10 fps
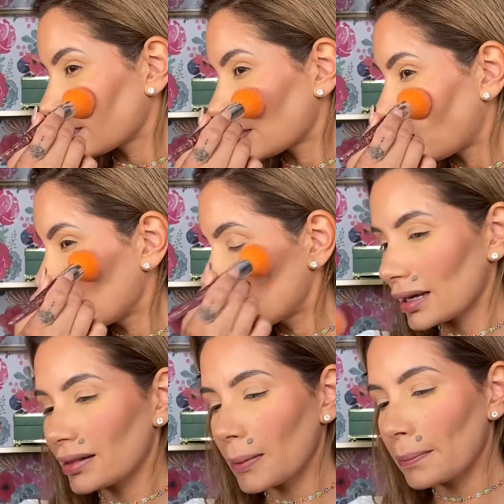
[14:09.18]

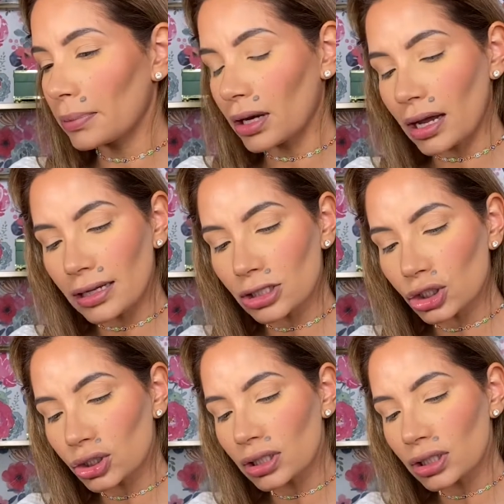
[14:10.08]
Okay, the blush